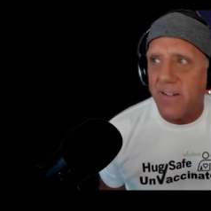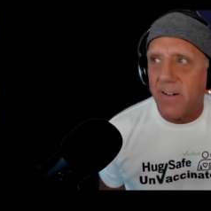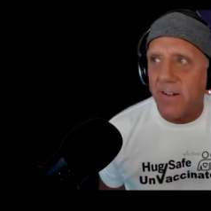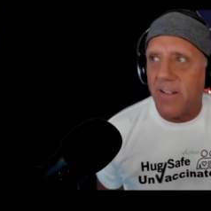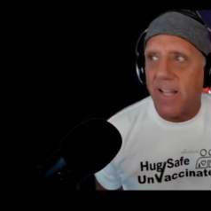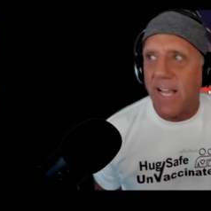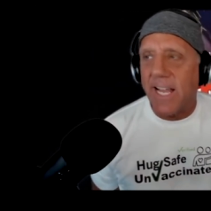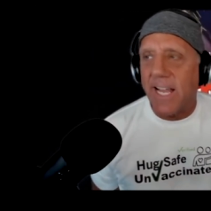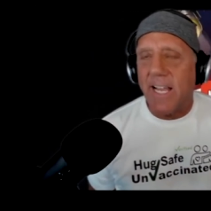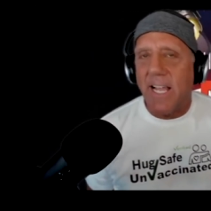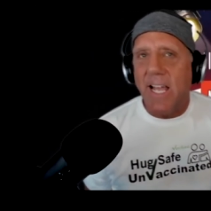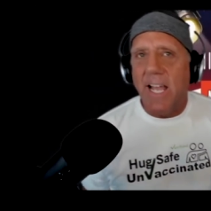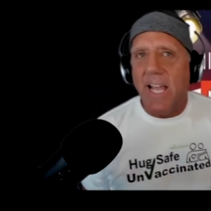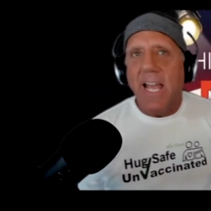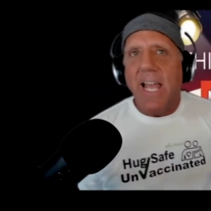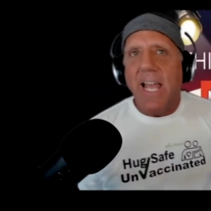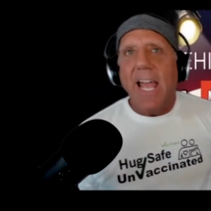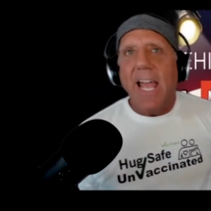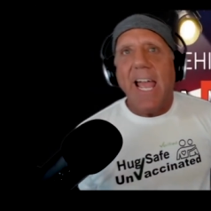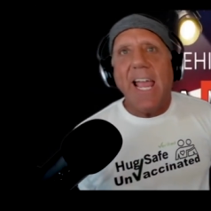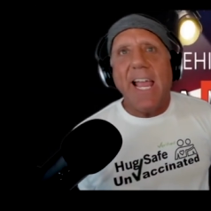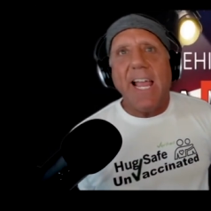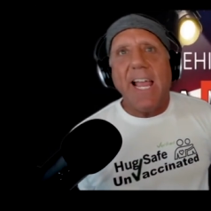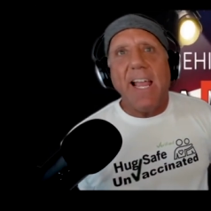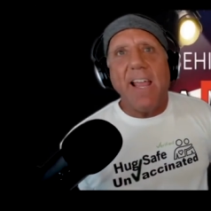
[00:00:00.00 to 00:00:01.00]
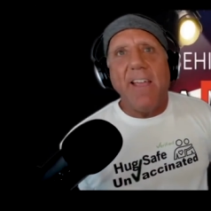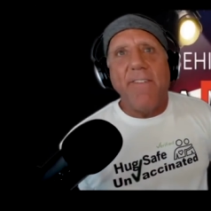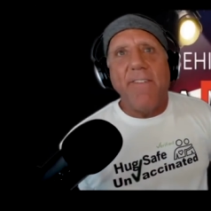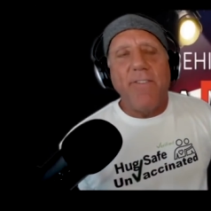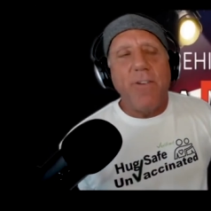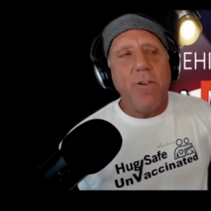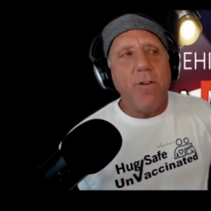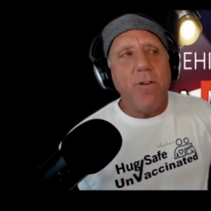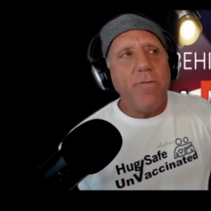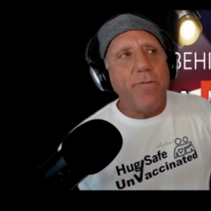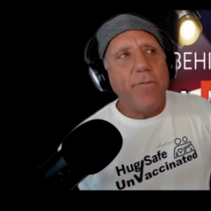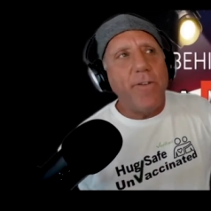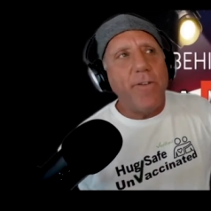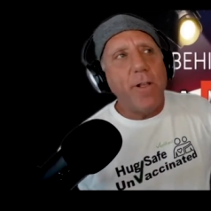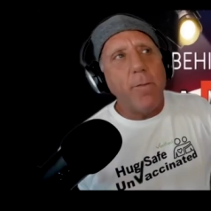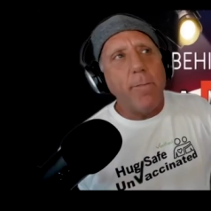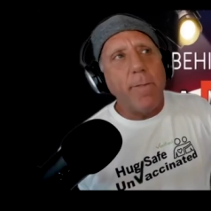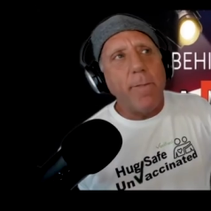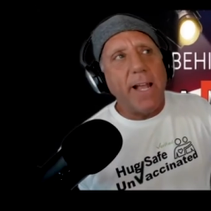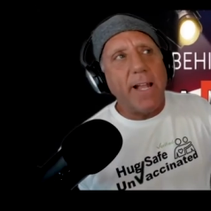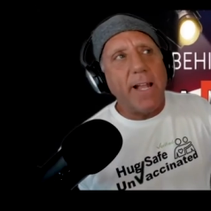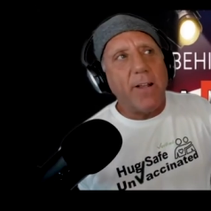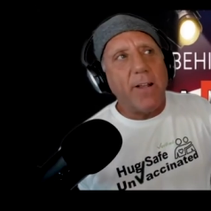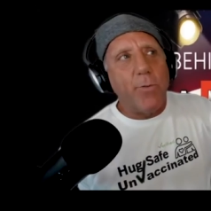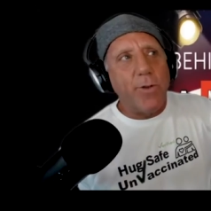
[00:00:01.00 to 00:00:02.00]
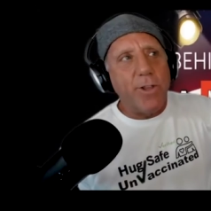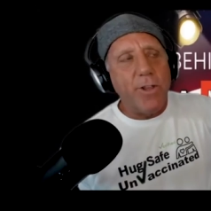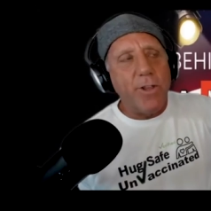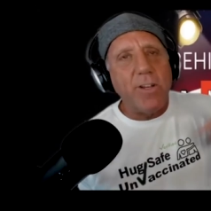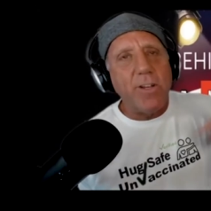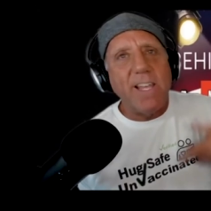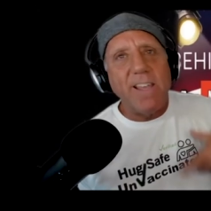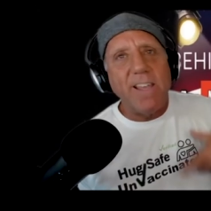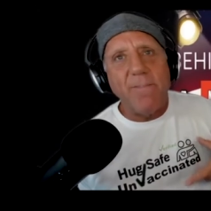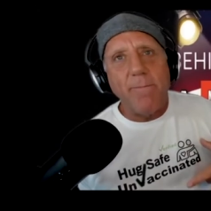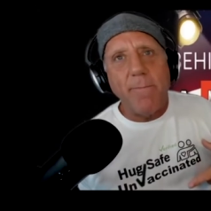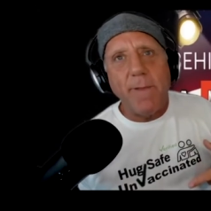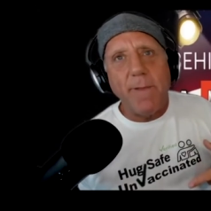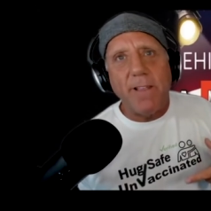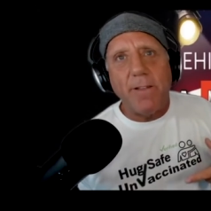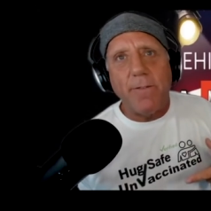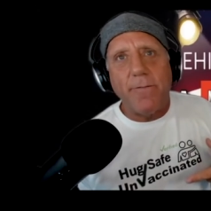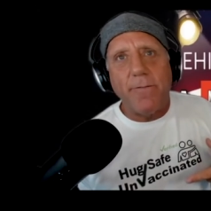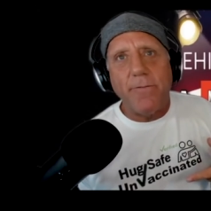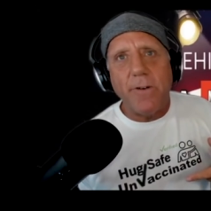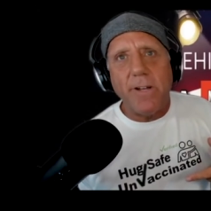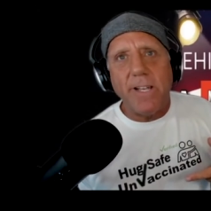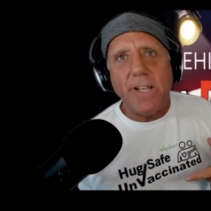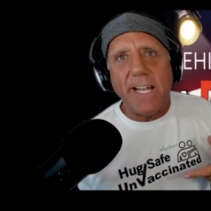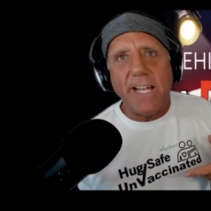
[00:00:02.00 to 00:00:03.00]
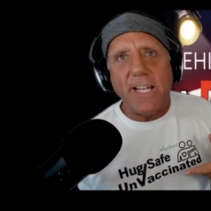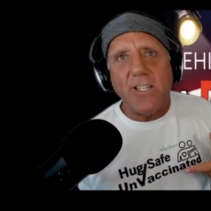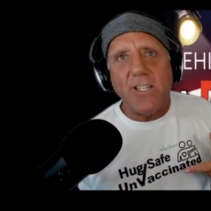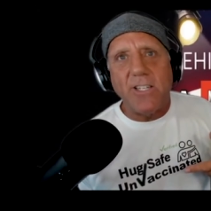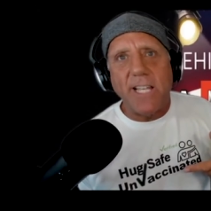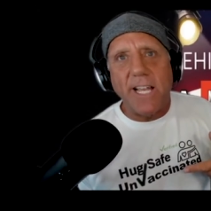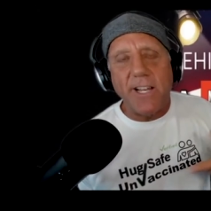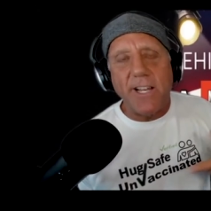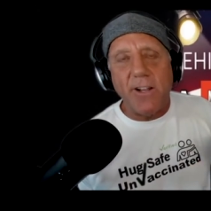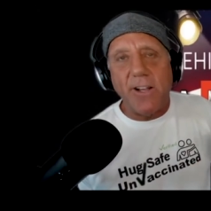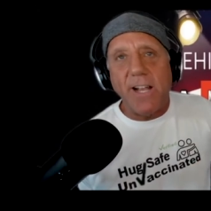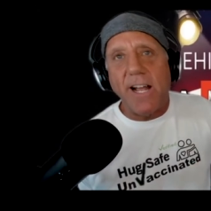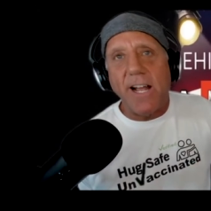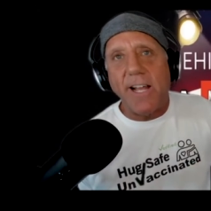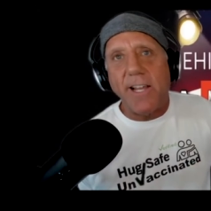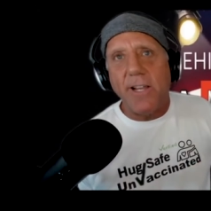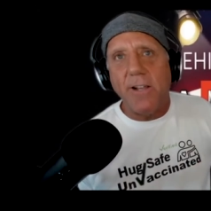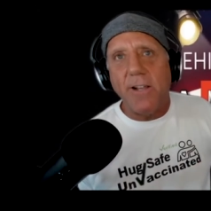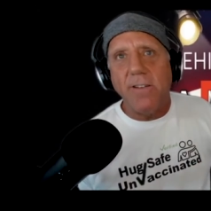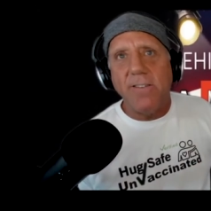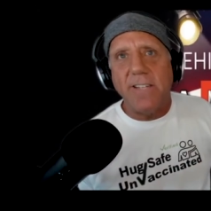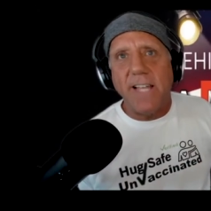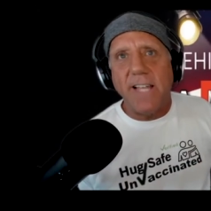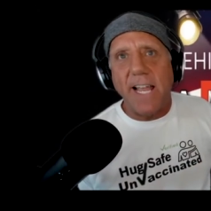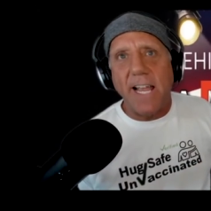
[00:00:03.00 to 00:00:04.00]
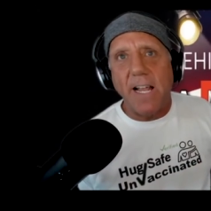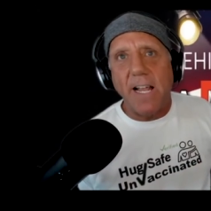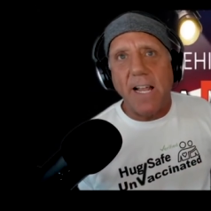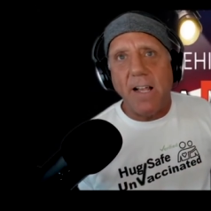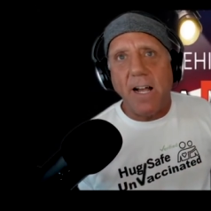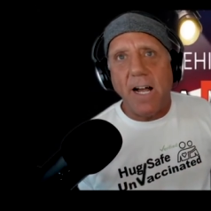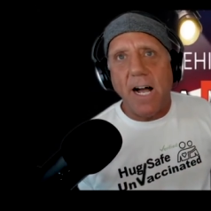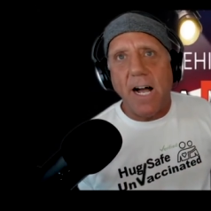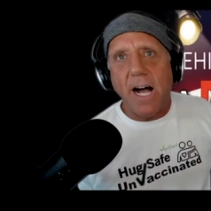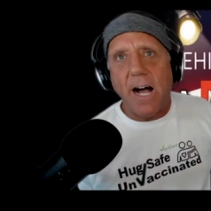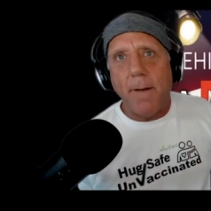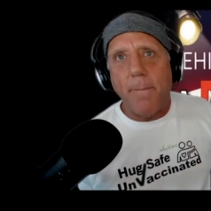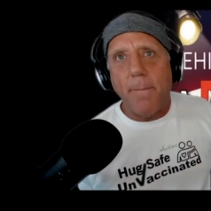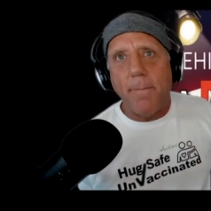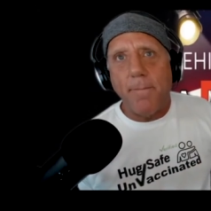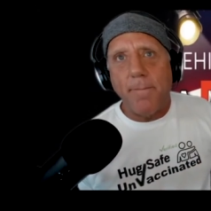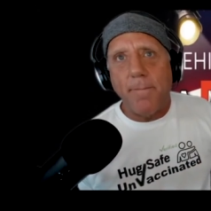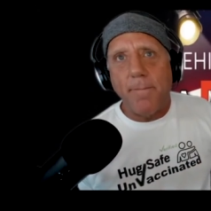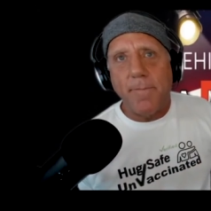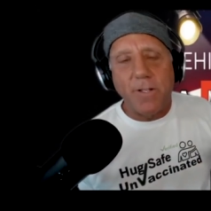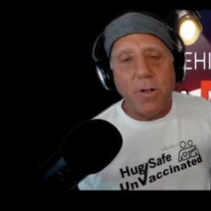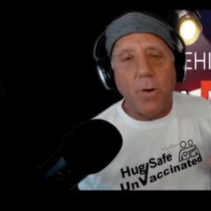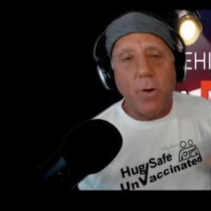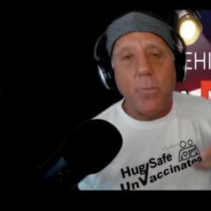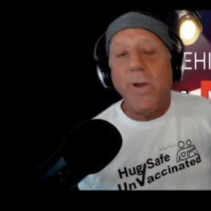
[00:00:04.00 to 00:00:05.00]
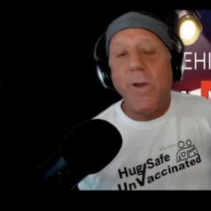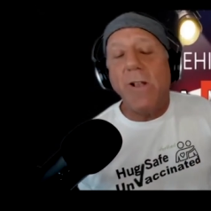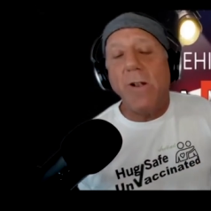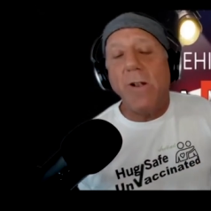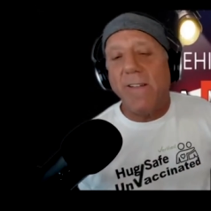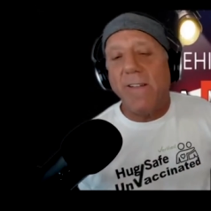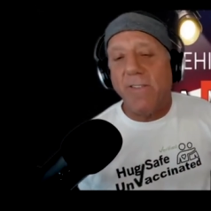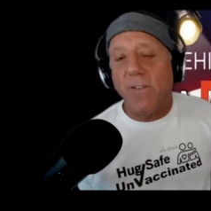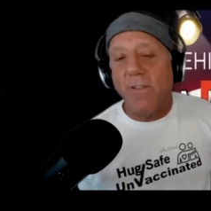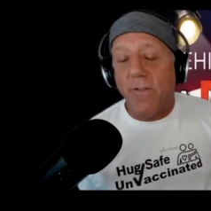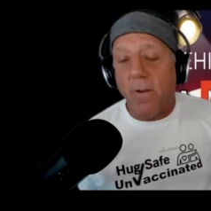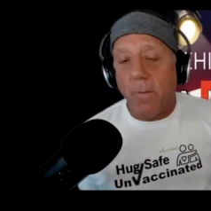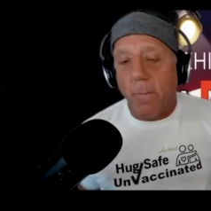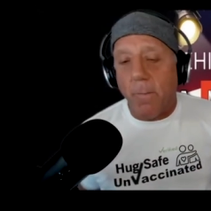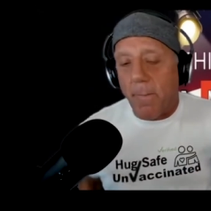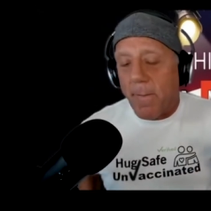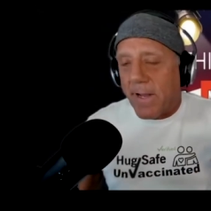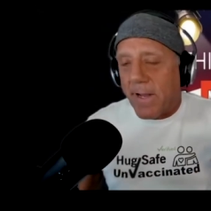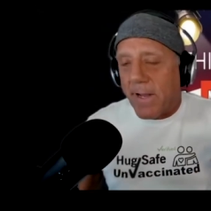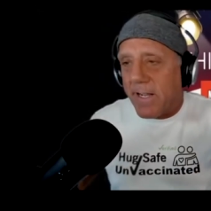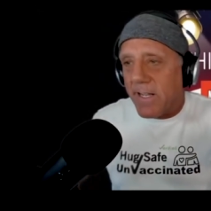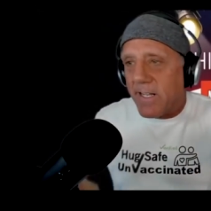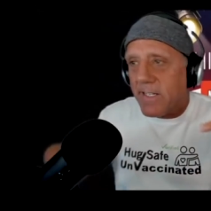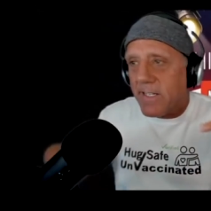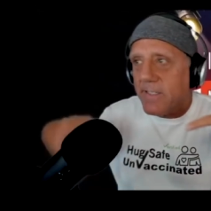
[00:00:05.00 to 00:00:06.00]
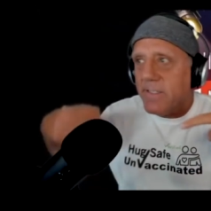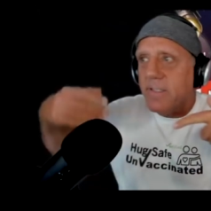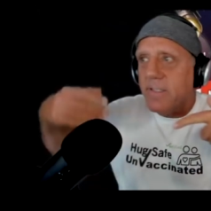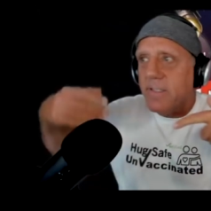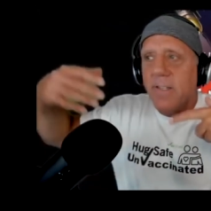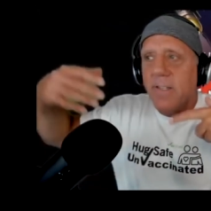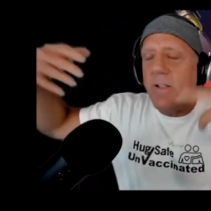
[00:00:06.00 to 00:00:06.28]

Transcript: They're like, hey, if you film it, will you give me the footage that you're not using? So we don't have to film it because,